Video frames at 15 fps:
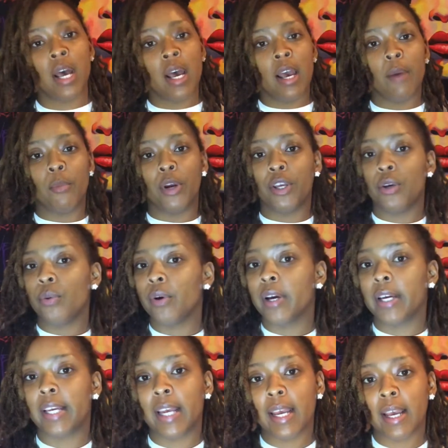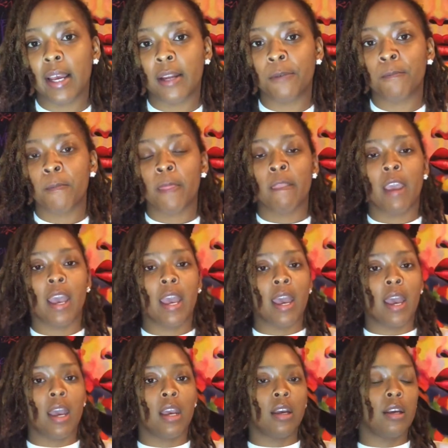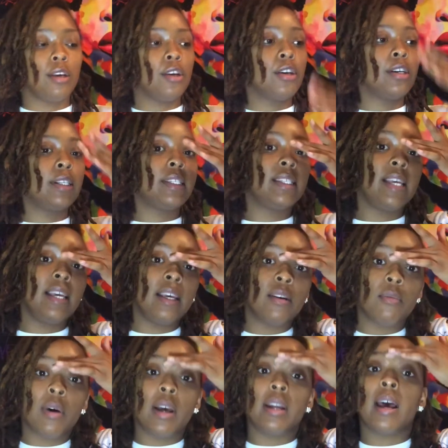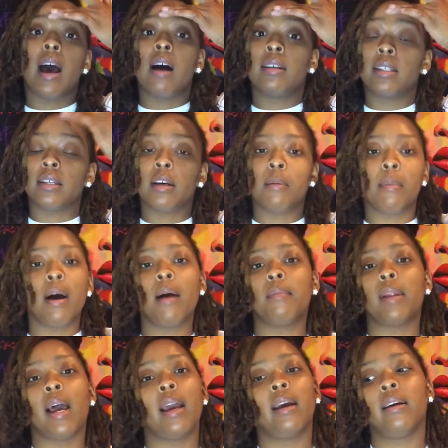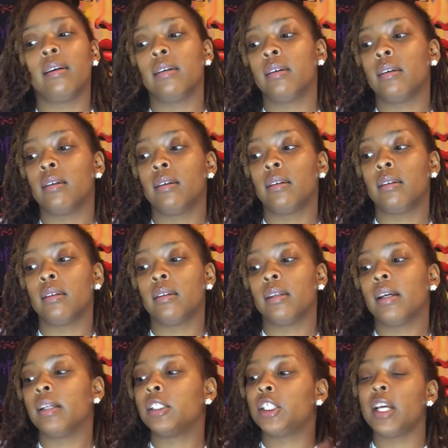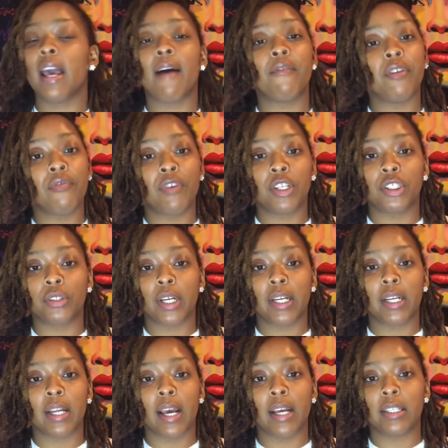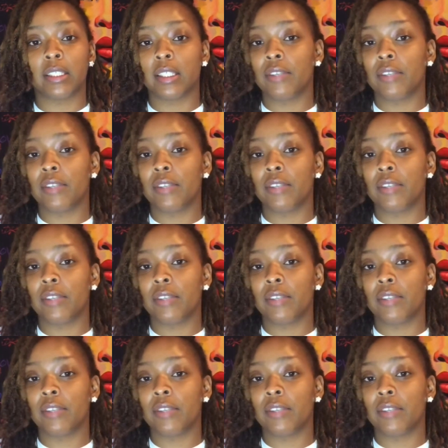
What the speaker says: when you were a kid and you're singing around the house and your mom like, she having a frustrated day, she